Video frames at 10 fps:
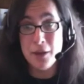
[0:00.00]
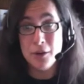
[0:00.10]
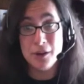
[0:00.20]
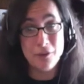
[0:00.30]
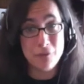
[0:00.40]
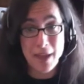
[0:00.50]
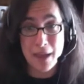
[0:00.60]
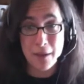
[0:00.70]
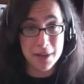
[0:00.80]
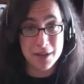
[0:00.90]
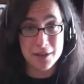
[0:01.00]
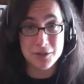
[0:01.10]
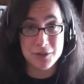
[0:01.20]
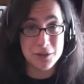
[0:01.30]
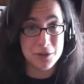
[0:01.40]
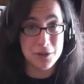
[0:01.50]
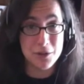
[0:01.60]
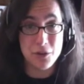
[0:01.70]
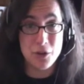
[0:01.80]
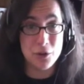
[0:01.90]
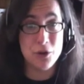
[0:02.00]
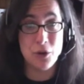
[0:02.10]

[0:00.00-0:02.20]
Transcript: you're going to fail, because you